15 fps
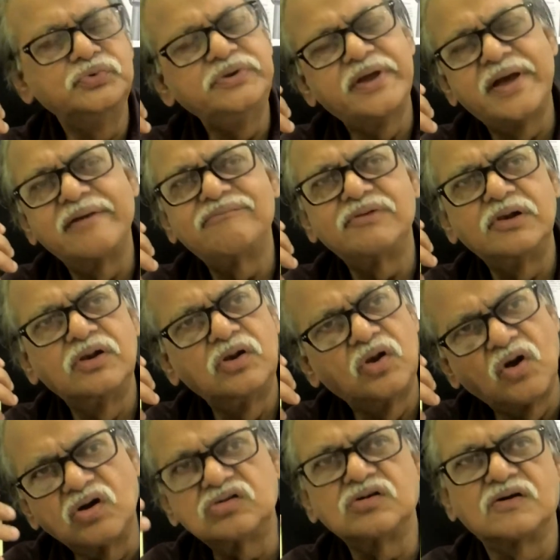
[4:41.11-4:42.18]
We have
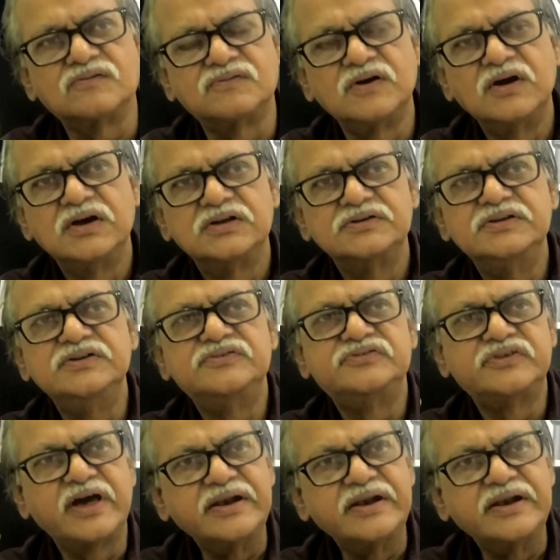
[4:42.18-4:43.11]
a lot of these